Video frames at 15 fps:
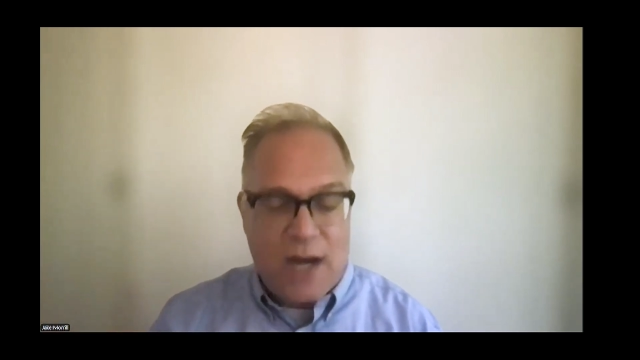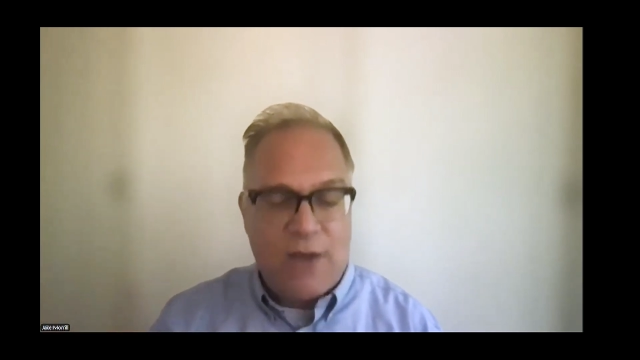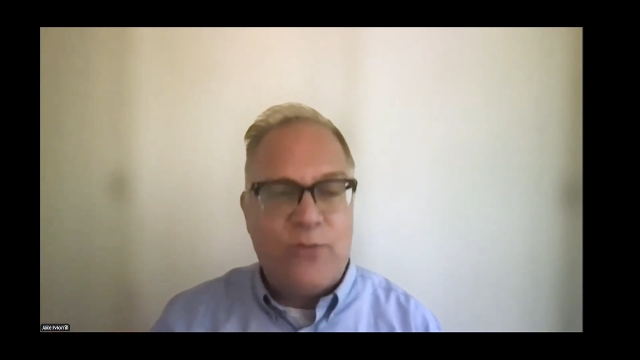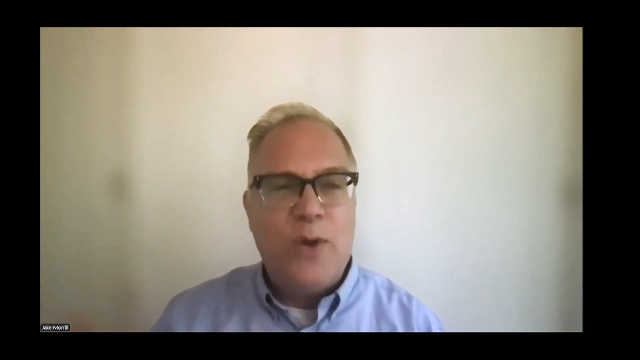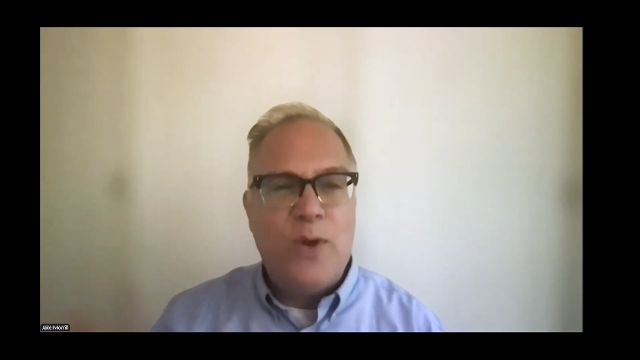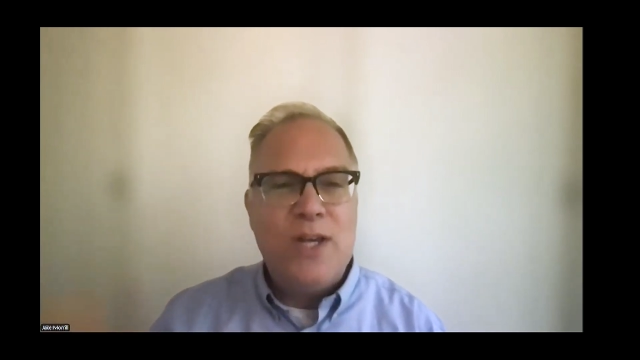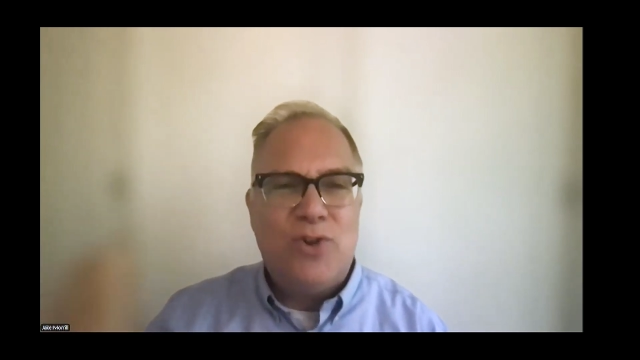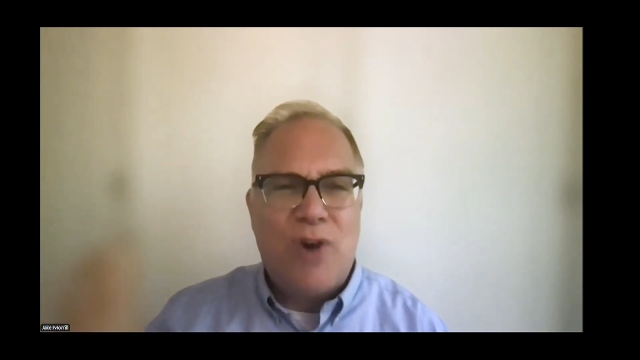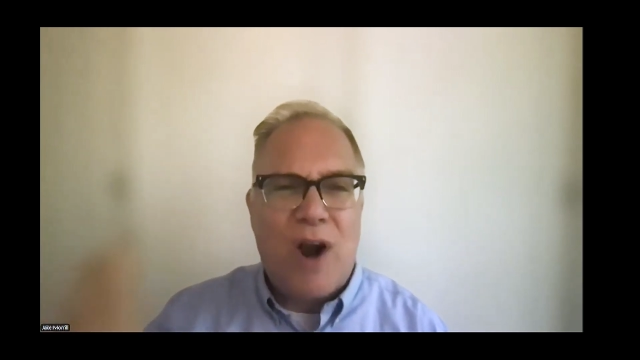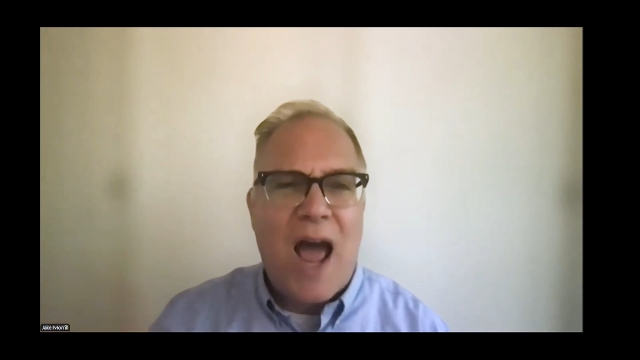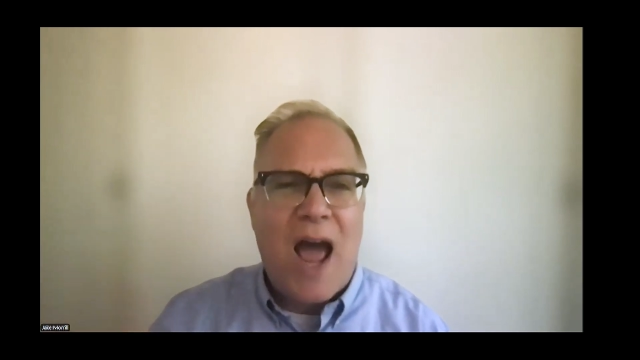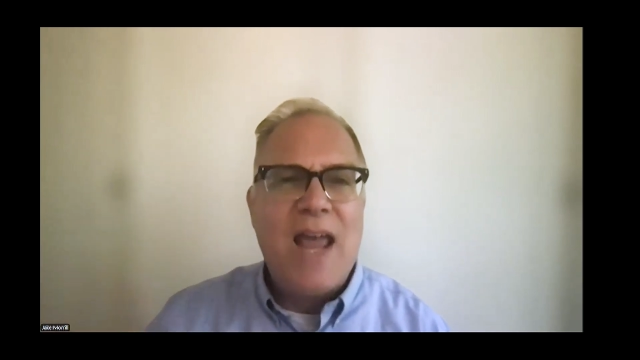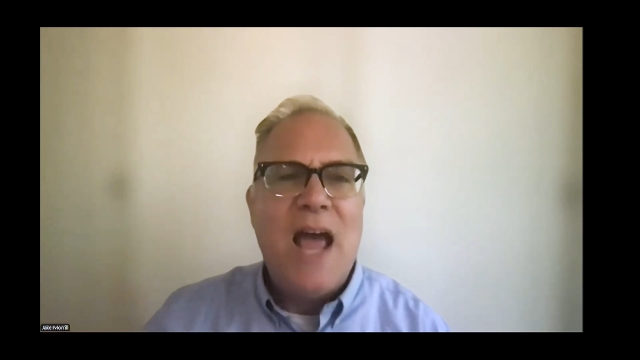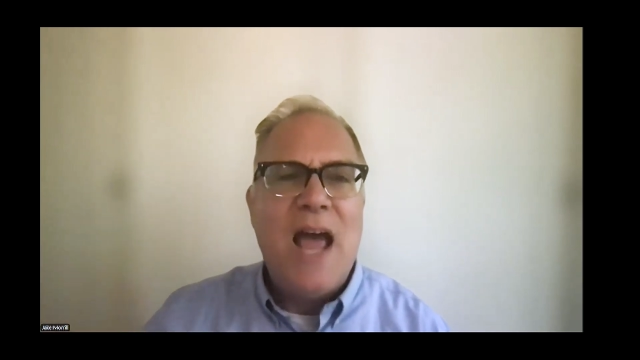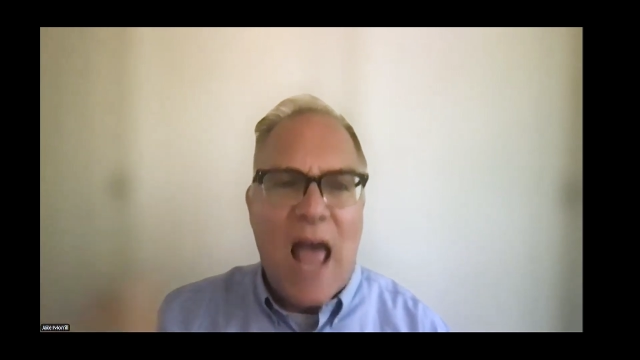if we
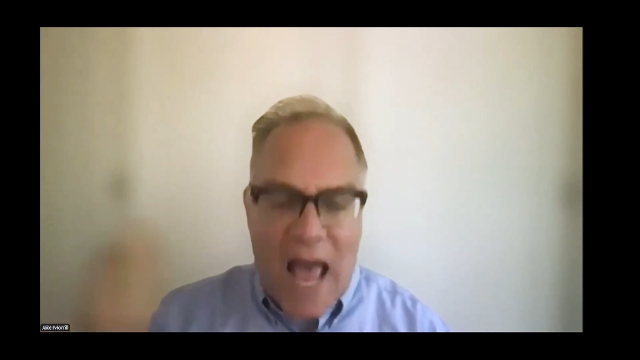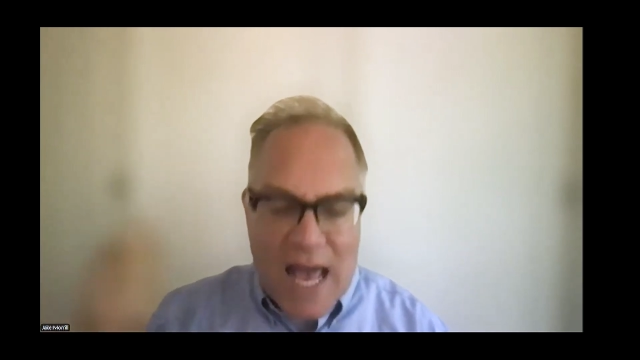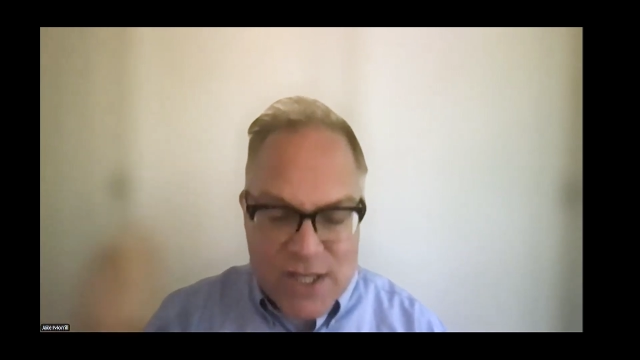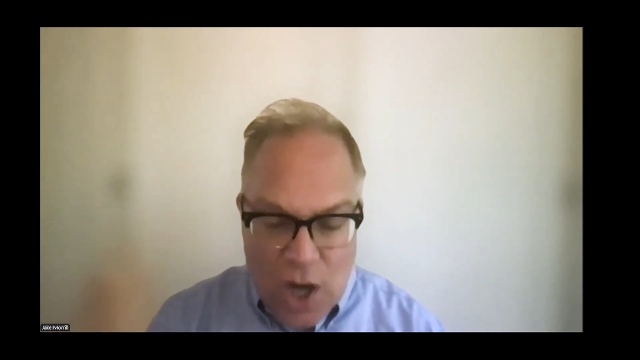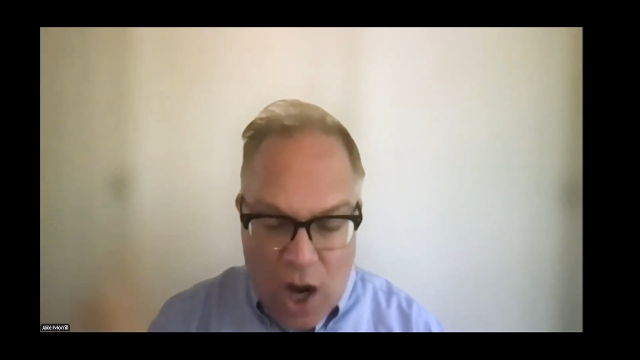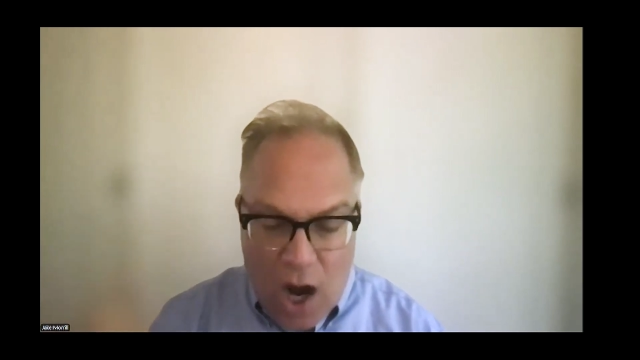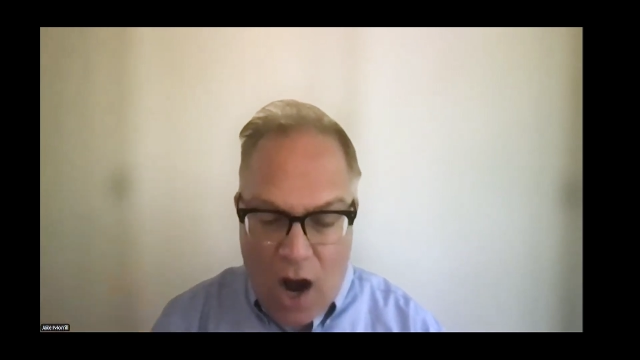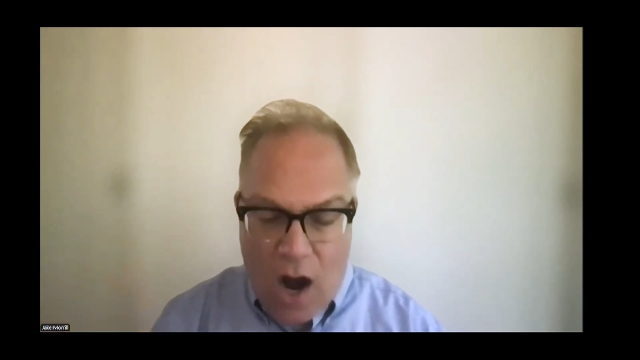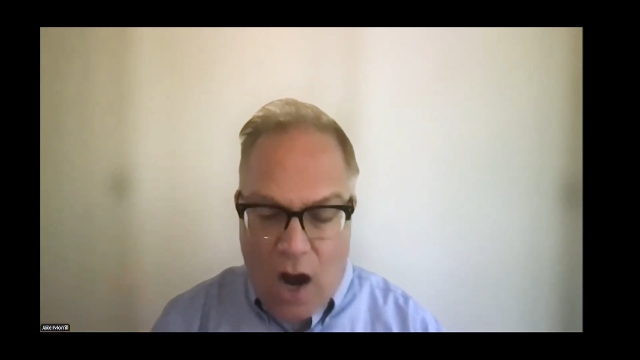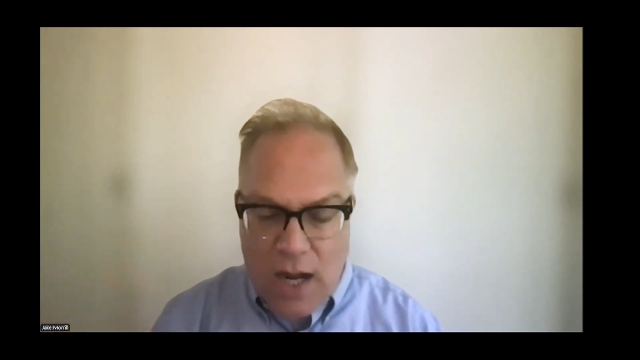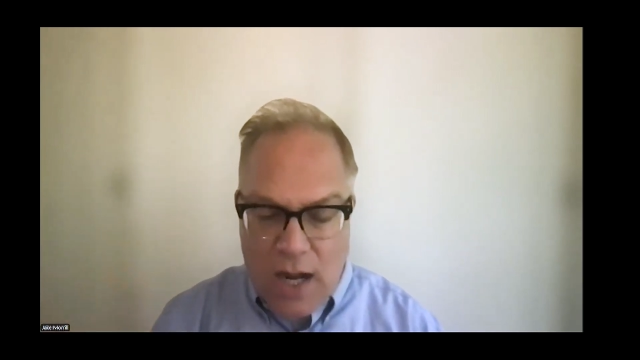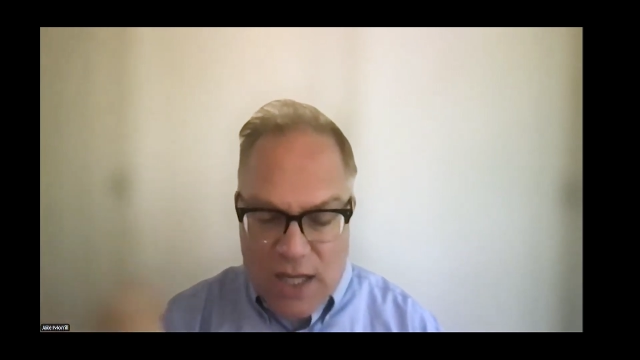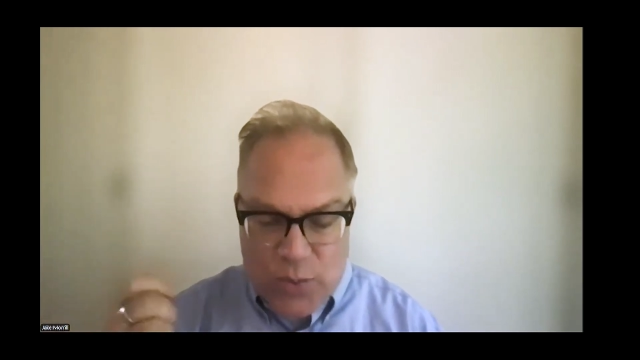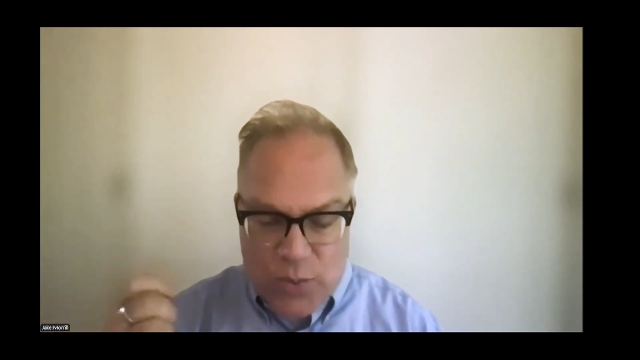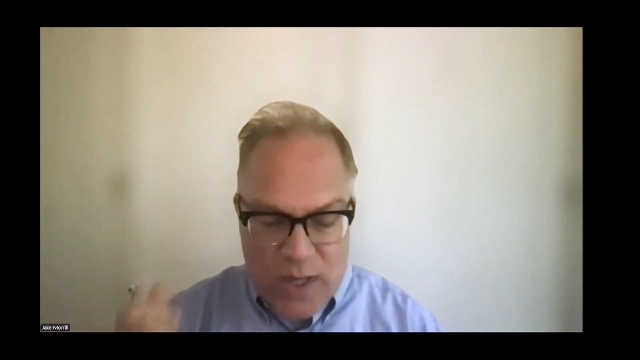try as hard
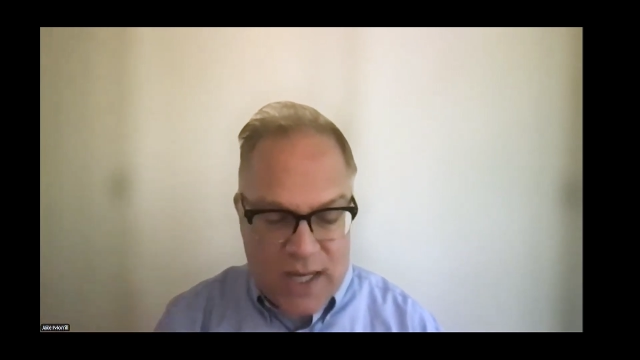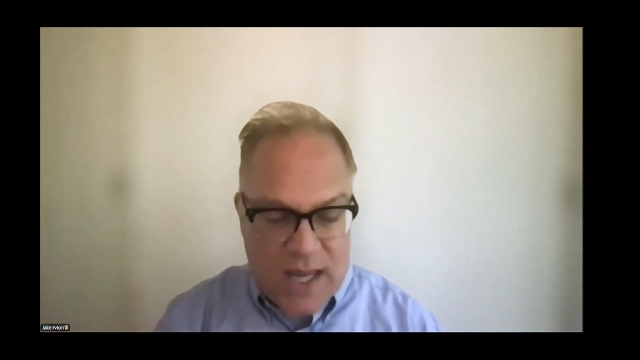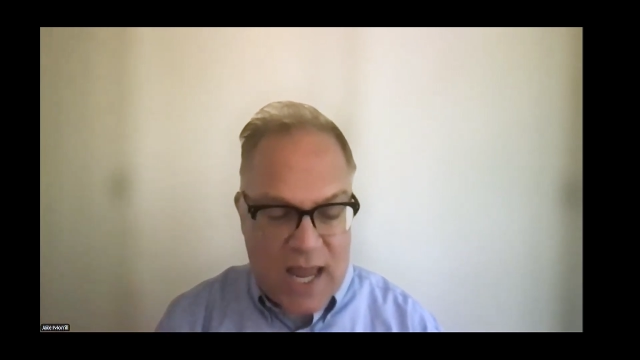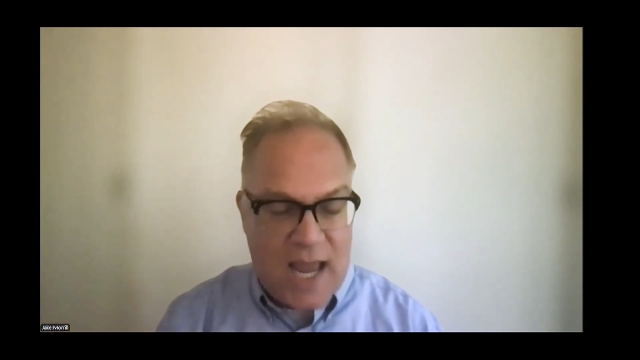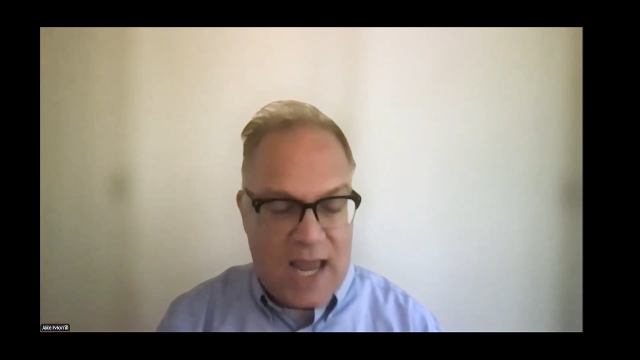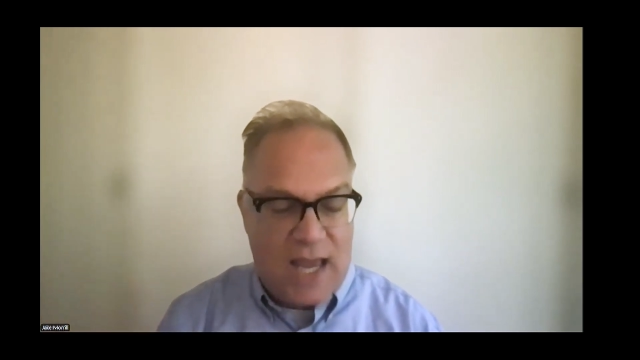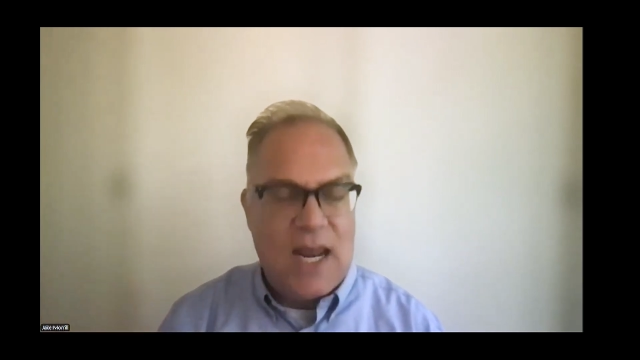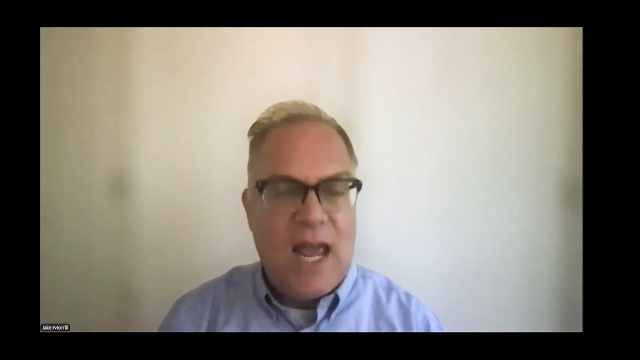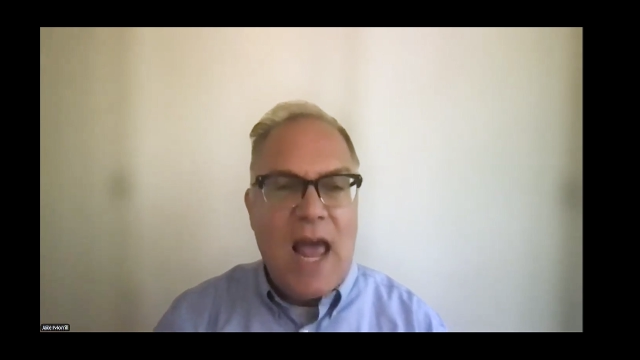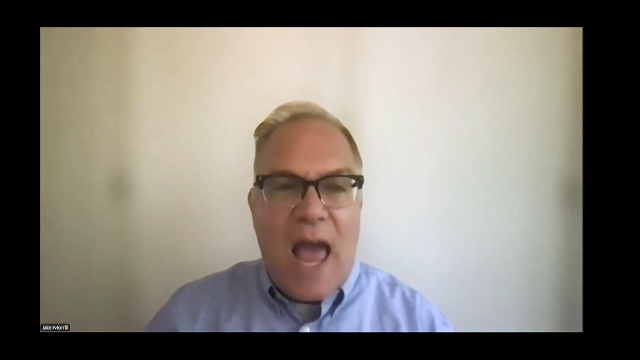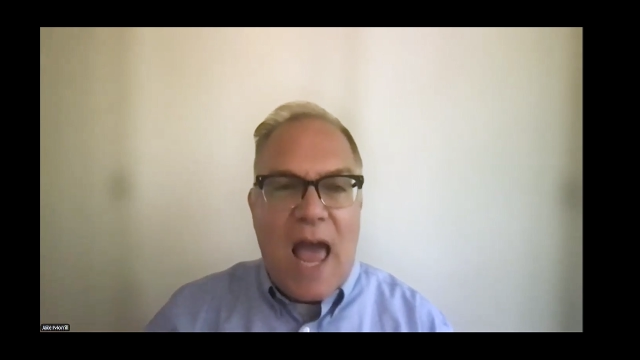as we can,